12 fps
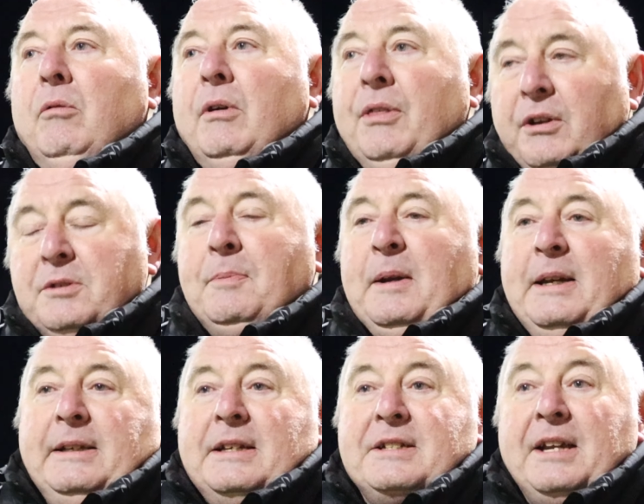with us being
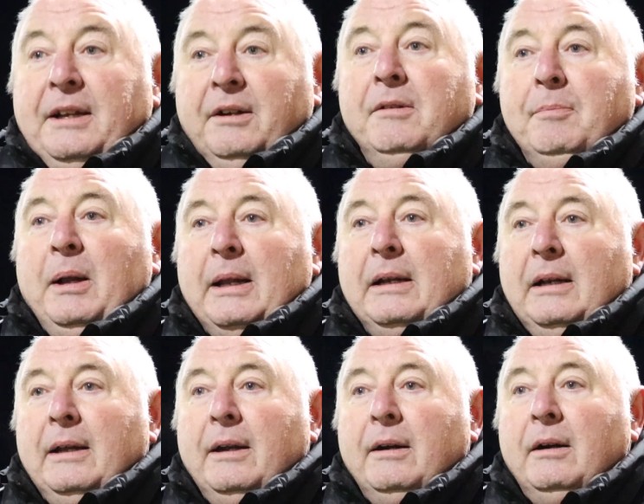in the centre of
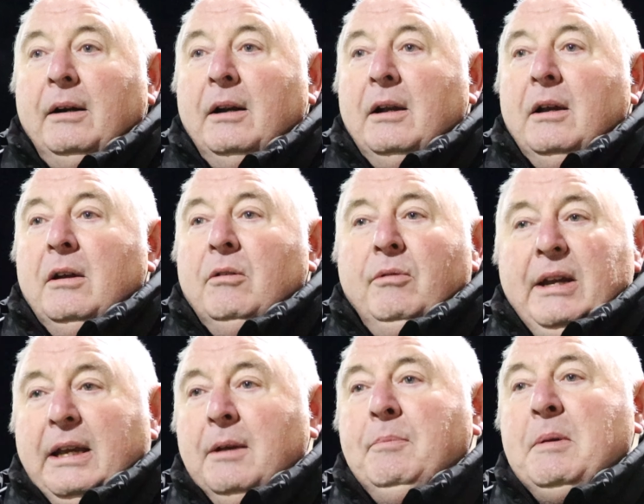Ballyclare, we
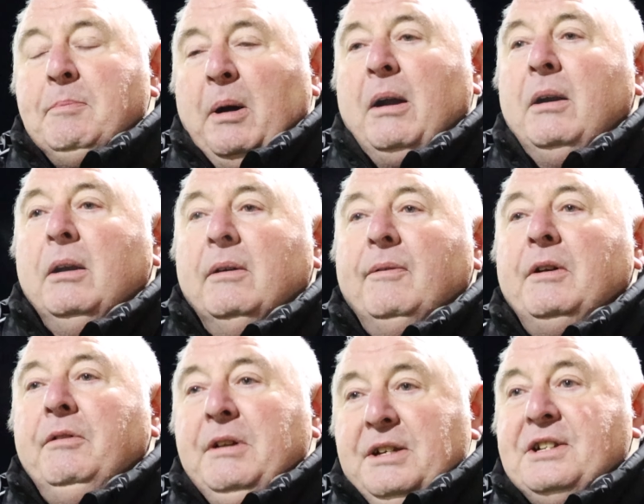can be part of a
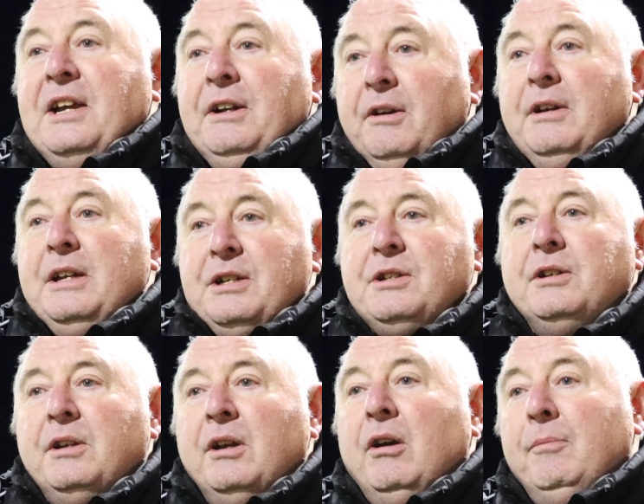
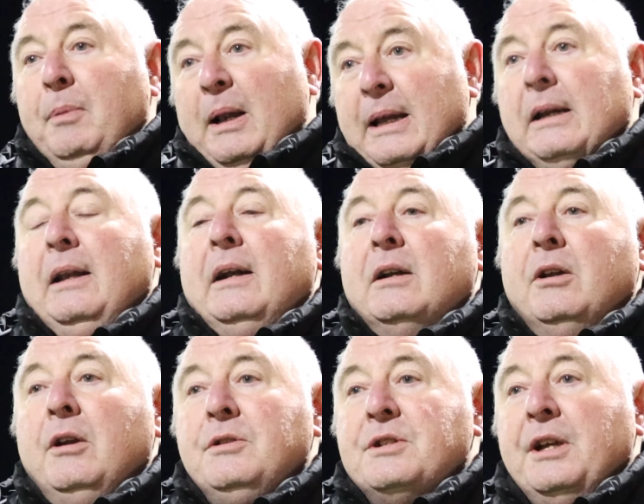regeneration of Ballyclare
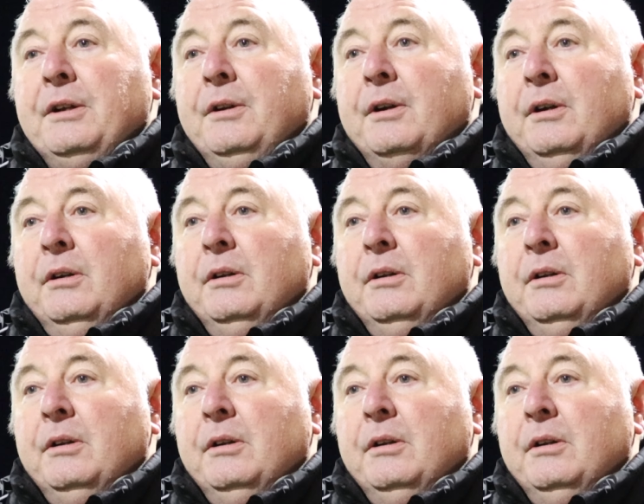Town Centre.